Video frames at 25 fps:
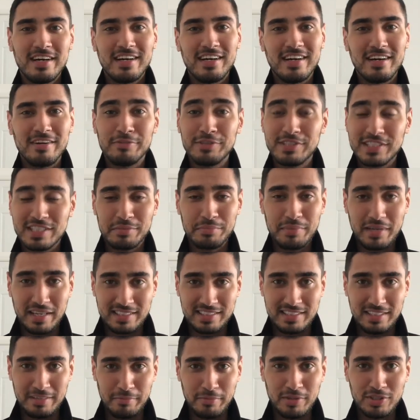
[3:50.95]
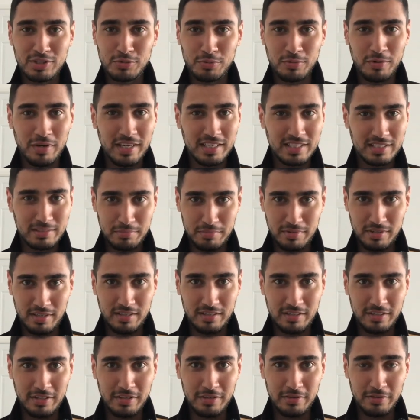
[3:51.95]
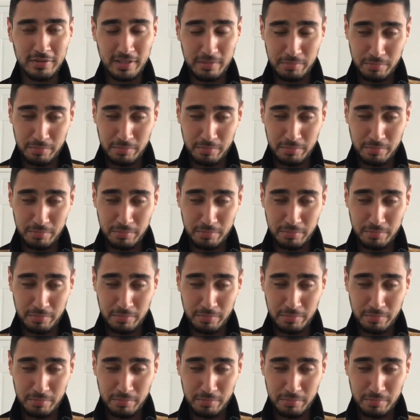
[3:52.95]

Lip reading: I was expecting much worse, but he